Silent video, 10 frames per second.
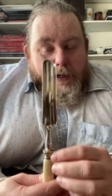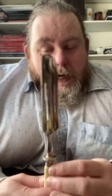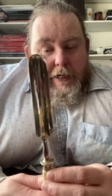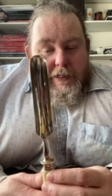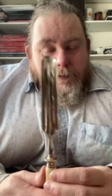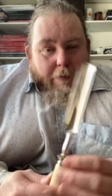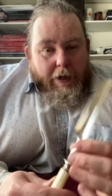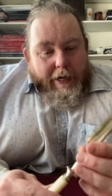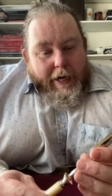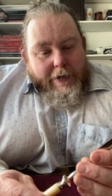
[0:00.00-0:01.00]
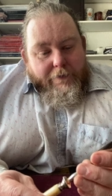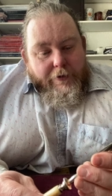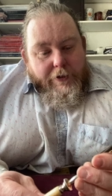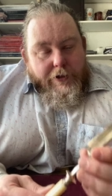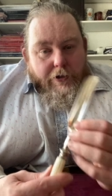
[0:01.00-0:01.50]
it's by
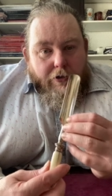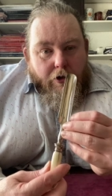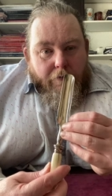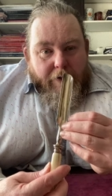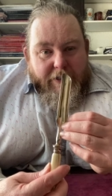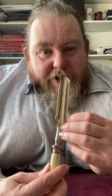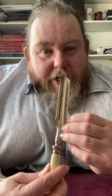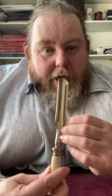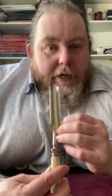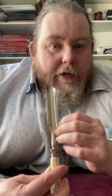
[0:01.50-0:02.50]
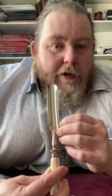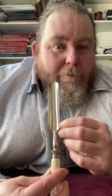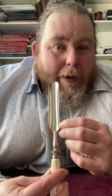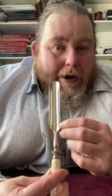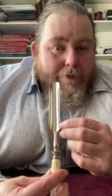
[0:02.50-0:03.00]
Edward Courvoisier
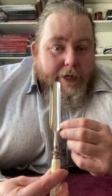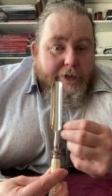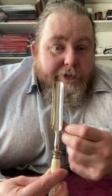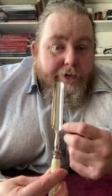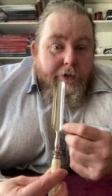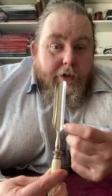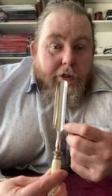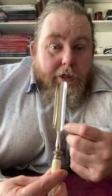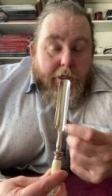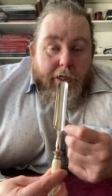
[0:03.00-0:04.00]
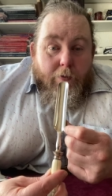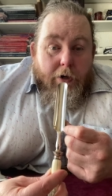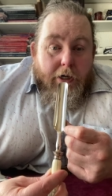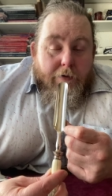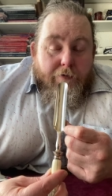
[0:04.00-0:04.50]
of Paris, and he
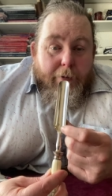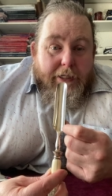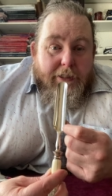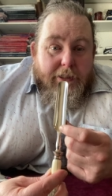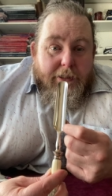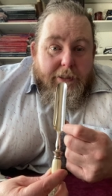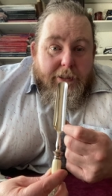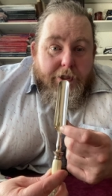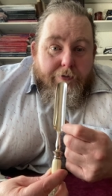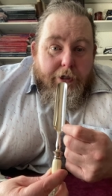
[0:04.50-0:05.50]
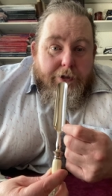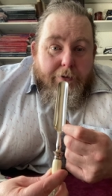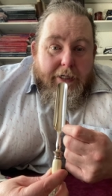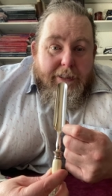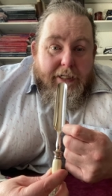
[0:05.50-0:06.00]
worked from 1863 to
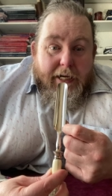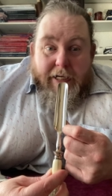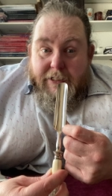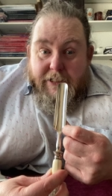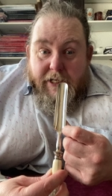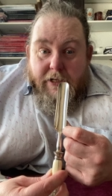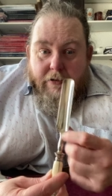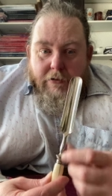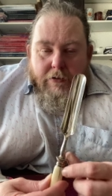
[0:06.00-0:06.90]
1880.